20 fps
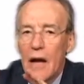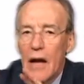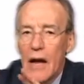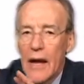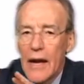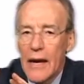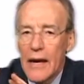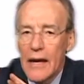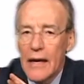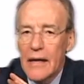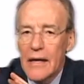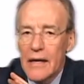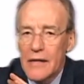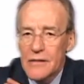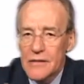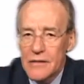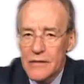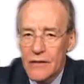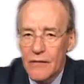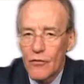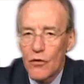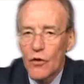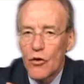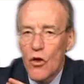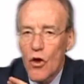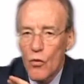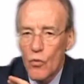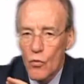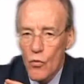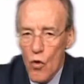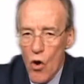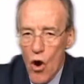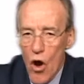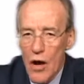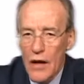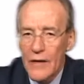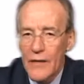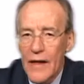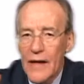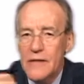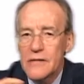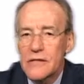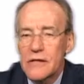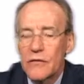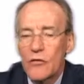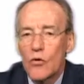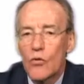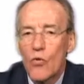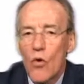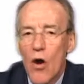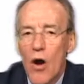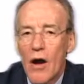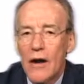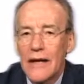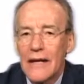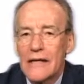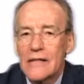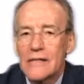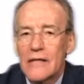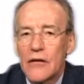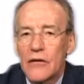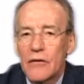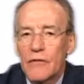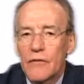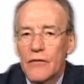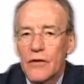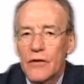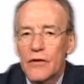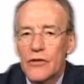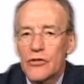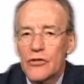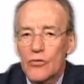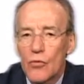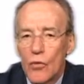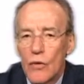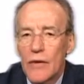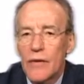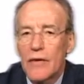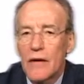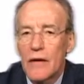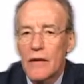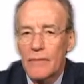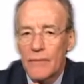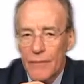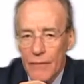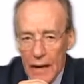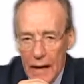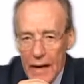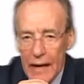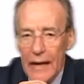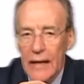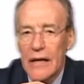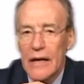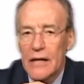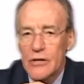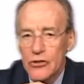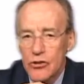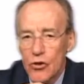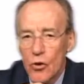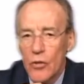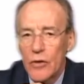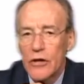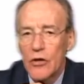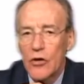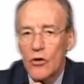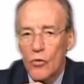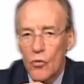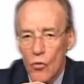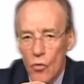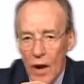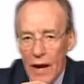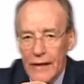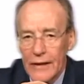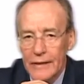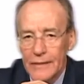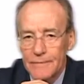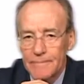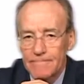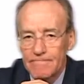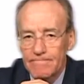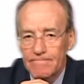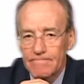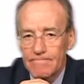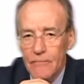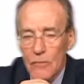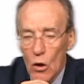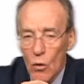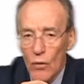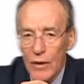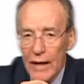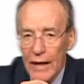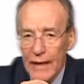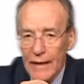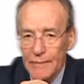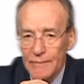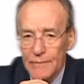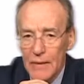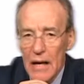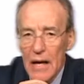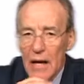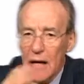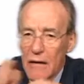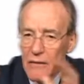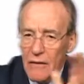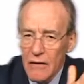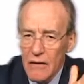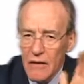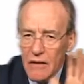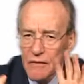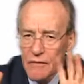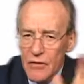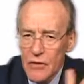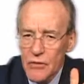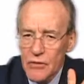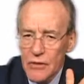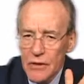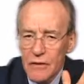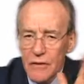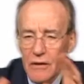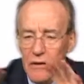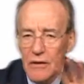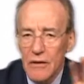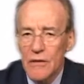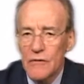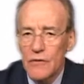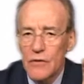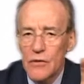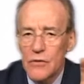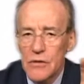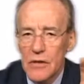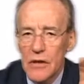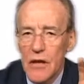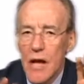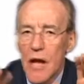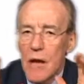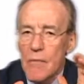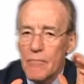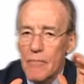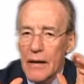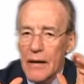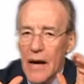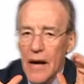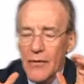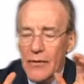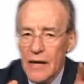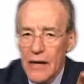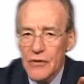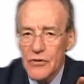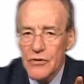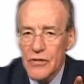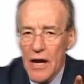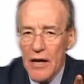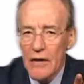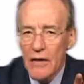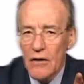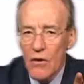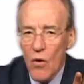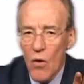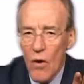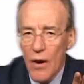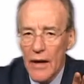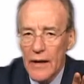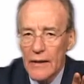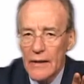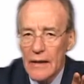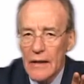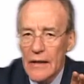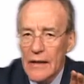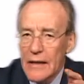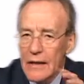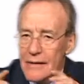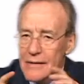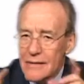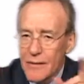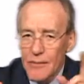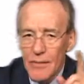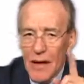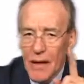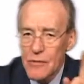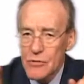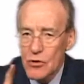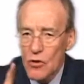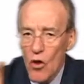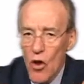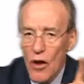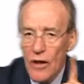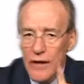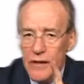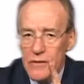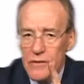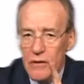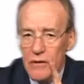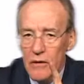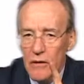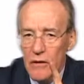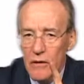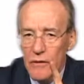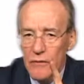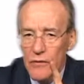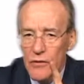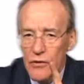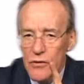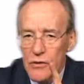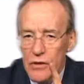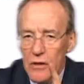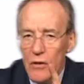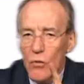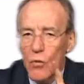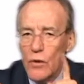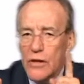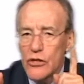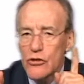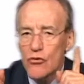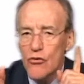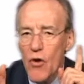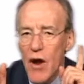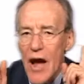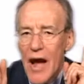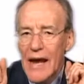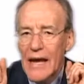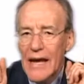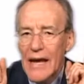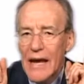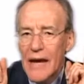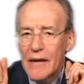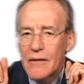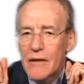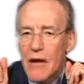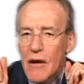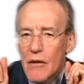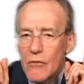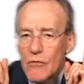a civil wrong, and that civil wrong is interference with a custodial right. Okay? Little confusing. But on the other side of the coin, sometimes the law gets a little confusing. We try and